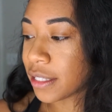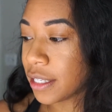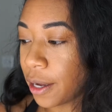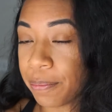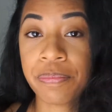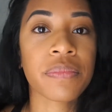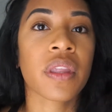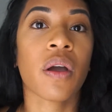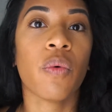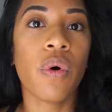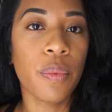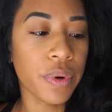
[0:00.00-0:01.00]
So
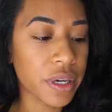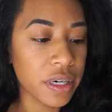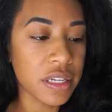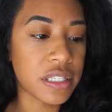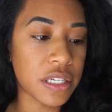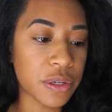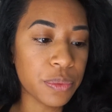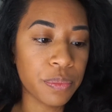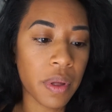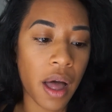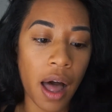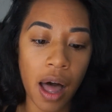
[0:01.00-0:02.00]
what we're gonna do,
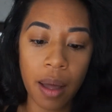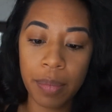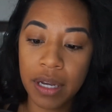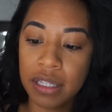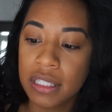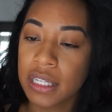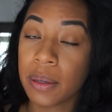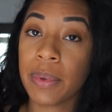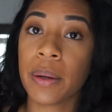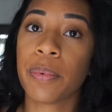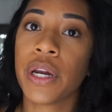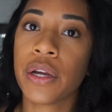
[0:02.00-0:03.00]
because it's gonna be
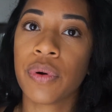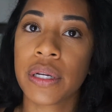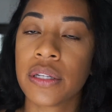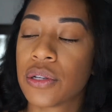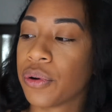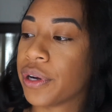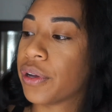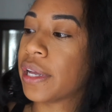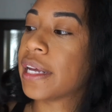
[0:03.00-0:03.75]
a pretty quick tutorial,